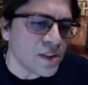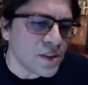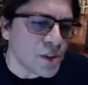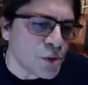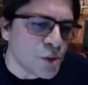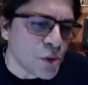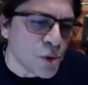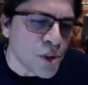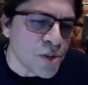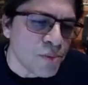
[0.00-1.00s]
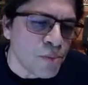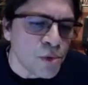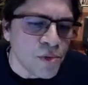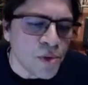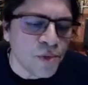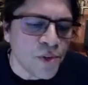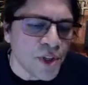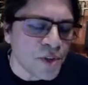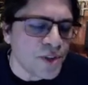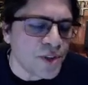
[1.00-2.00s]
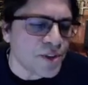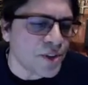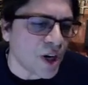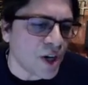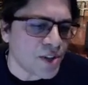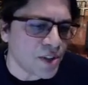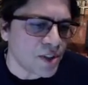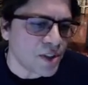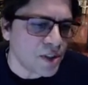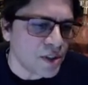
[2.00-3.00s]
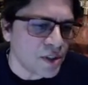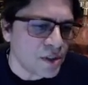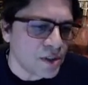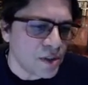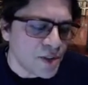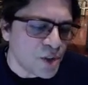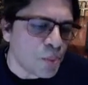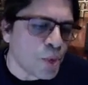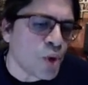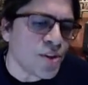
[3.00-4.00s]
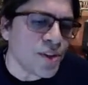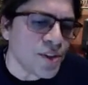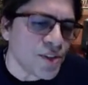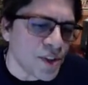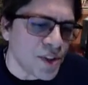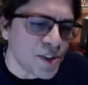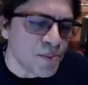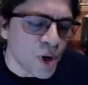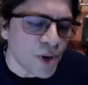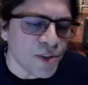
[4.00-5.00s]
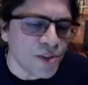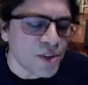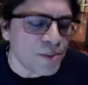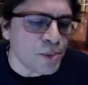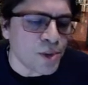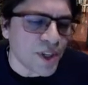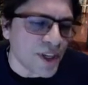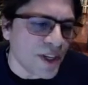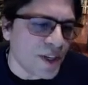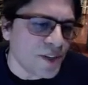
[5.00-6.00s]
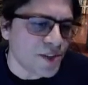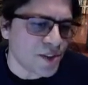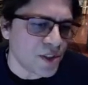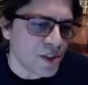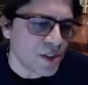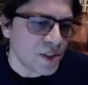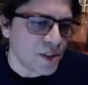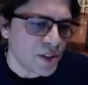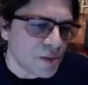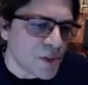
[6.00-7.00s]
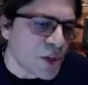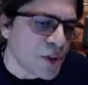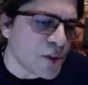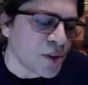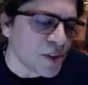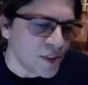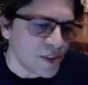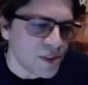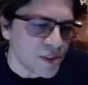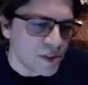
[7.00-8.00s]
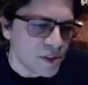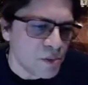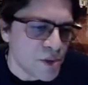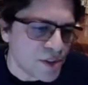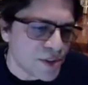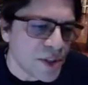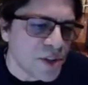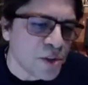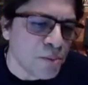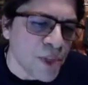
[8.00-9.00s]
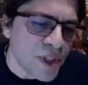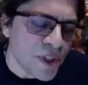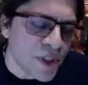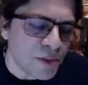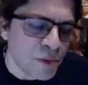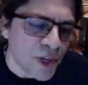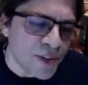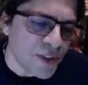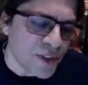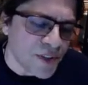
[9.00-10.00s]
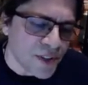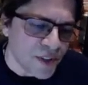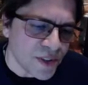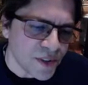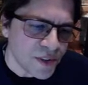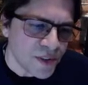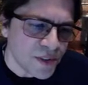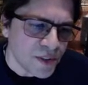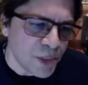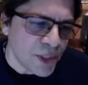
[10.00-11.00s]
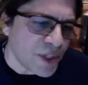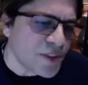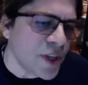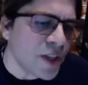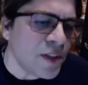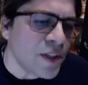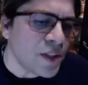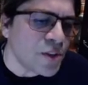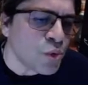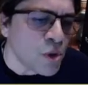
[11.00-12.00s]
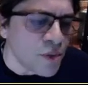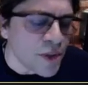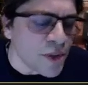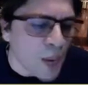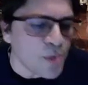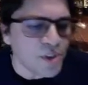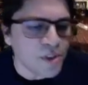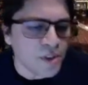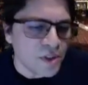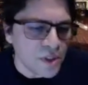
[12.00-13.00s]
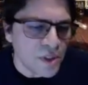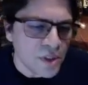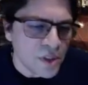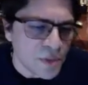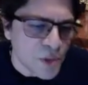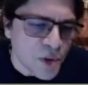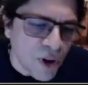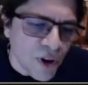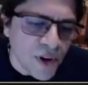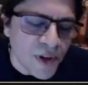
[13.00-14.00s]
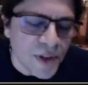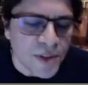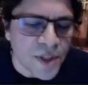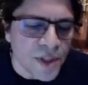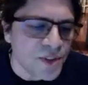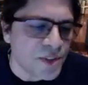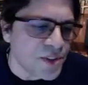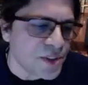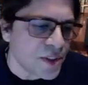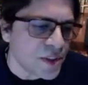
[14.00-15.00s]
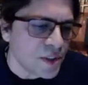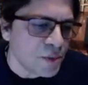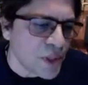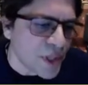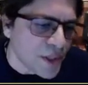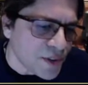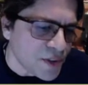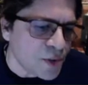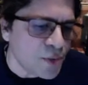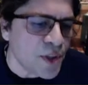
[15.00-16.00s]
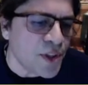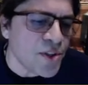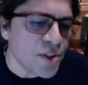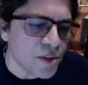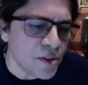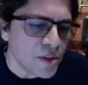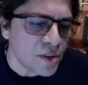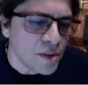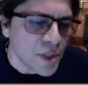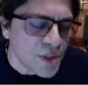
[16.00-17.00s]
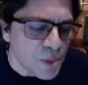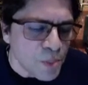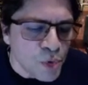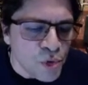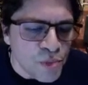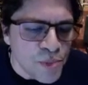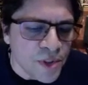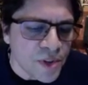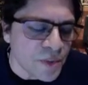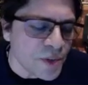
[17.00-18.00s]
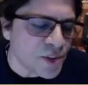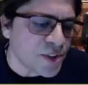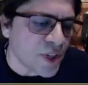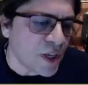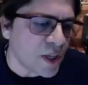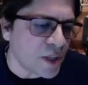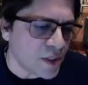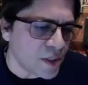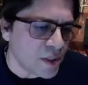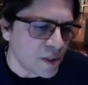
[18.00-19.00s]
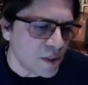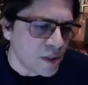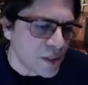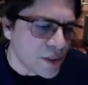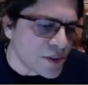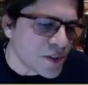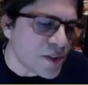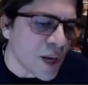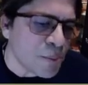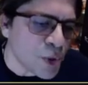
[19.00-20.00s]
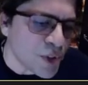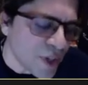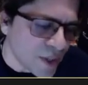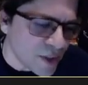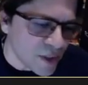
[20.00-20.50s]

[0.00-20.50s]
the two doors remove their flickering starts as the approaching disease marks a simple case of the earth with this intermediate residence, because then the unswerving option of the drawing does its release to the finish as an improvement of the sand. It does not protect